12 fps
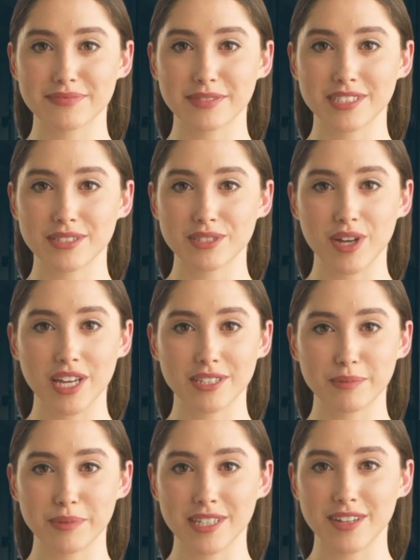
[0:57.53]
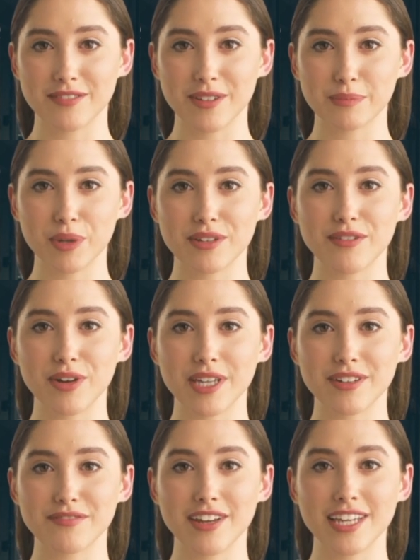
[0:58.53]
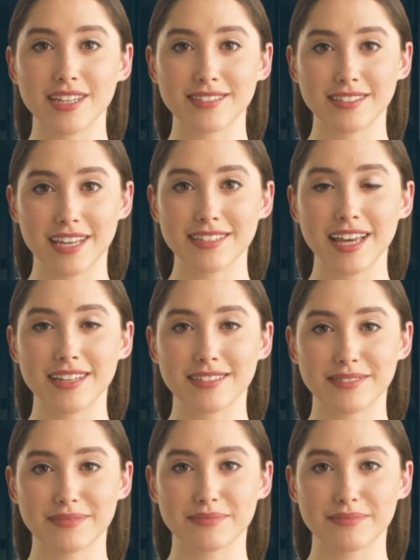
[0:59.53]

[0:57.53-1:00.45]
Subscribe to Beagle for more informative videos like this.